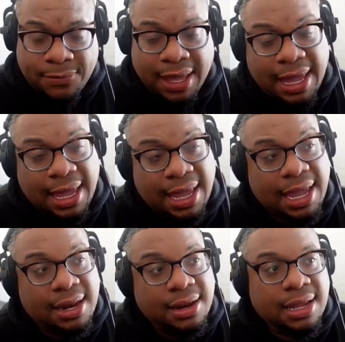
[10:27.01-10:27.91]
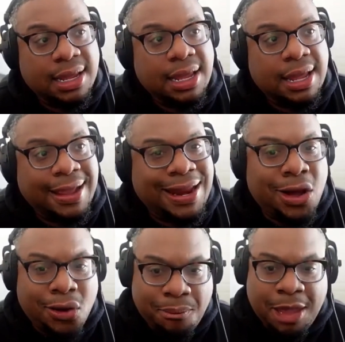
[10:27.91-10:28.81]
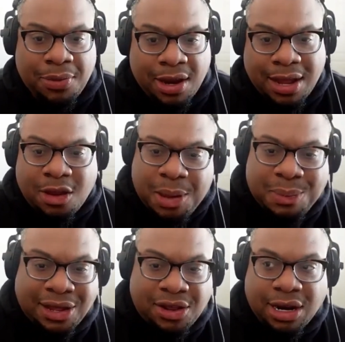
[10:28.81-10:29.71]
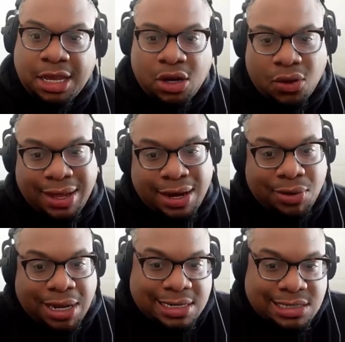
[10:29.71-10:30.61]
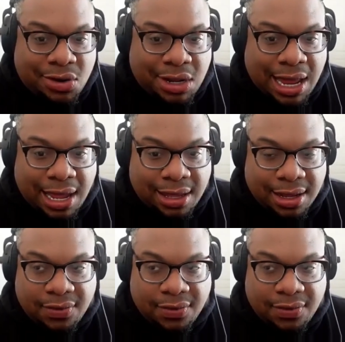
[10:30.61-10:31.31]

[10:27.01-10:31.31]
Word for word: And, you know, people, and there are people out here like, you know, they don't really necessarily like,